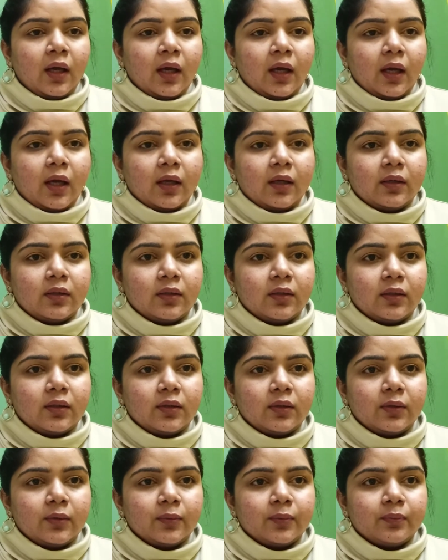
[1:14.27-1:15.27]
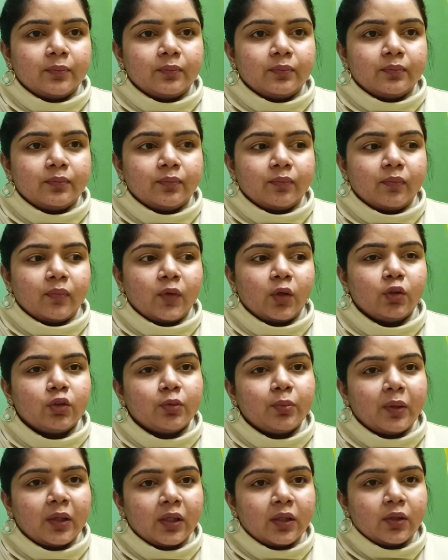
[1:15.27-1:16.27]
and
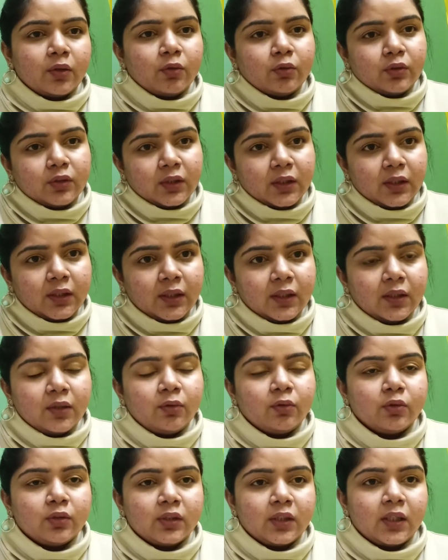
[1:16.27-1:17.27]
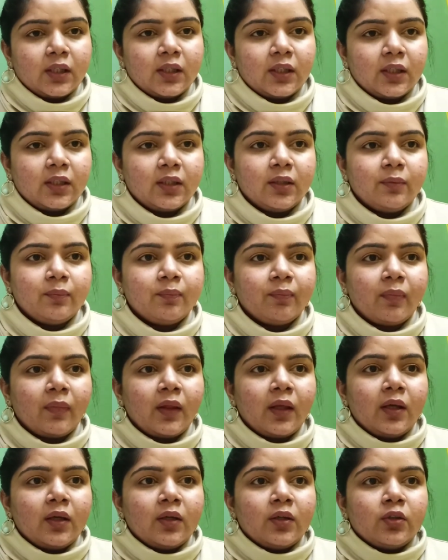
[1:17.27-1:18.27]
kuch maine khud se liye, khud se khareede.
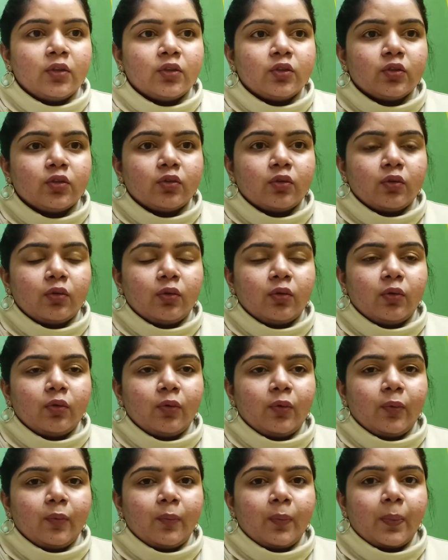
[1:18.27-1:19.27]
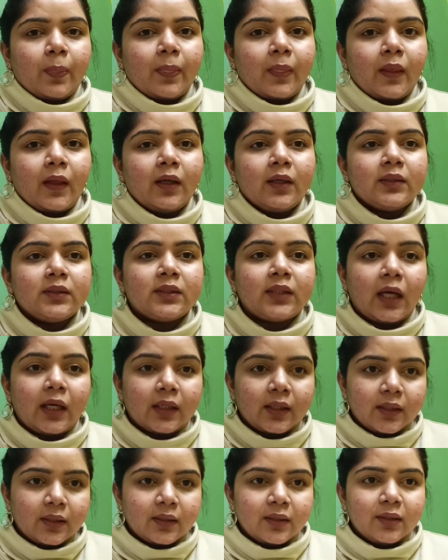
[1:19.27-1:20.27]
So
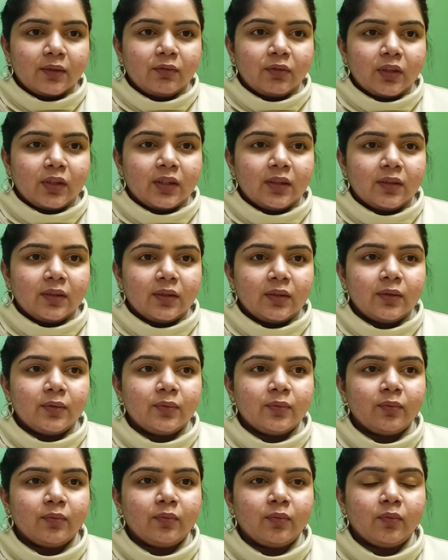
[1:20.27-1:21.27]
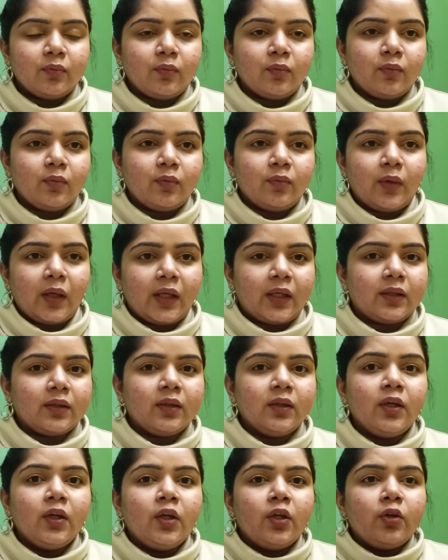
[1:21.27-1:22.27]
start karte hain with, like,
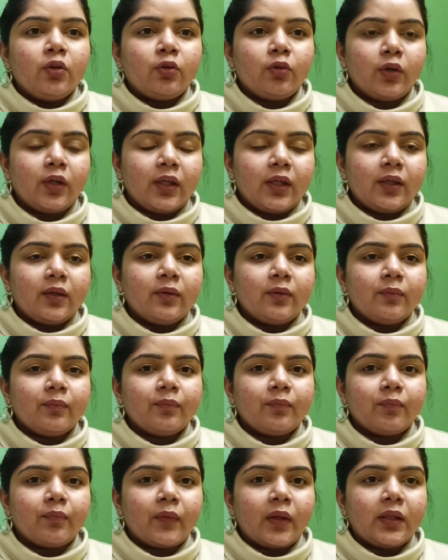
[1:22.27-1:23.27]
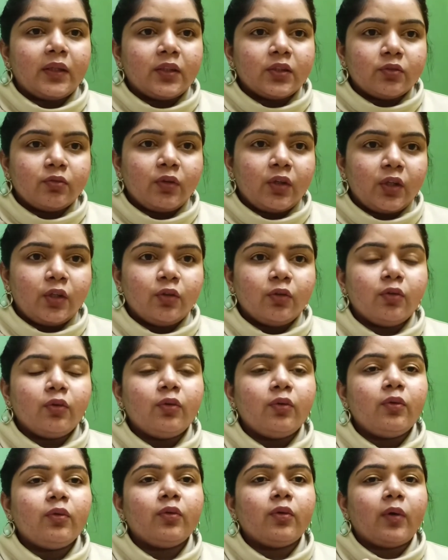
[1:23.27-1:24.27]
today in this
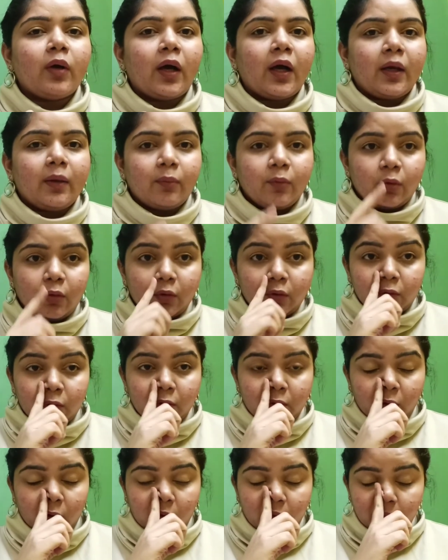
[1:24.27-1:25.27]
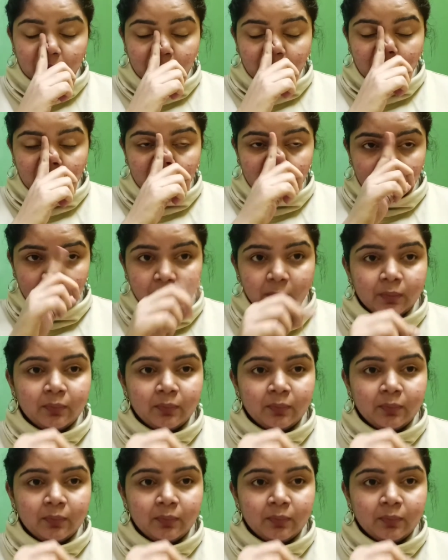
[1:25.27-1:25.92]
video I am going to talk about